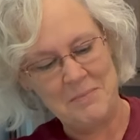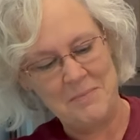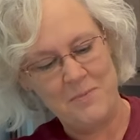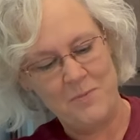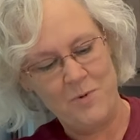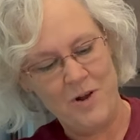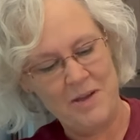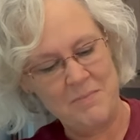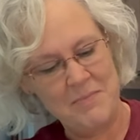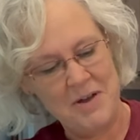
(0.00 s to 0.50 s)

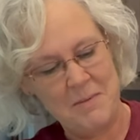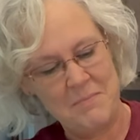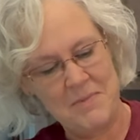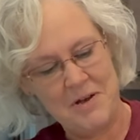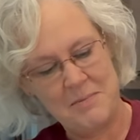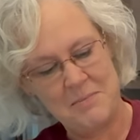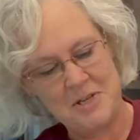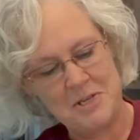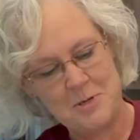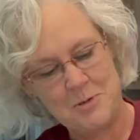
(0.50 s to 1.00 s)
way my
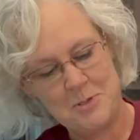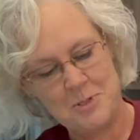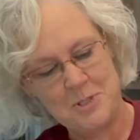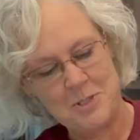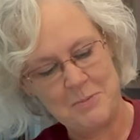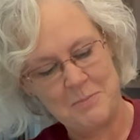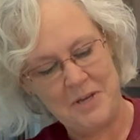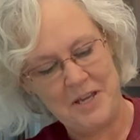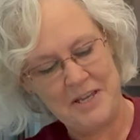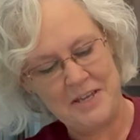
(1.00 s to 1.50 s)
mama used
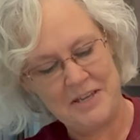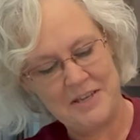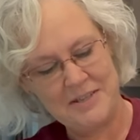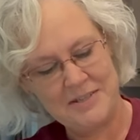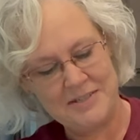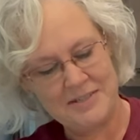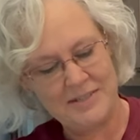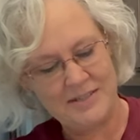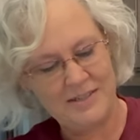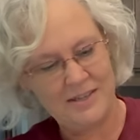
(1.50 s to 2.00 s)
to make
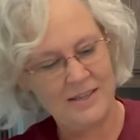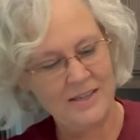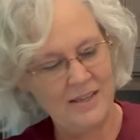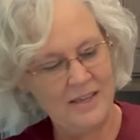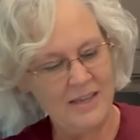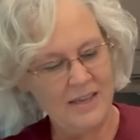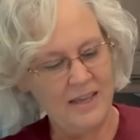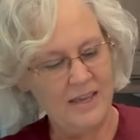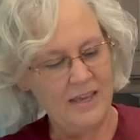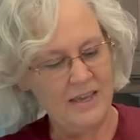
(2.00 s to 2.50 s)
it,
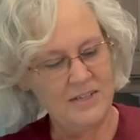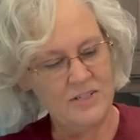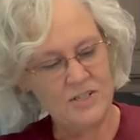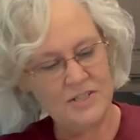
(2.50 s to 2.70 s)
and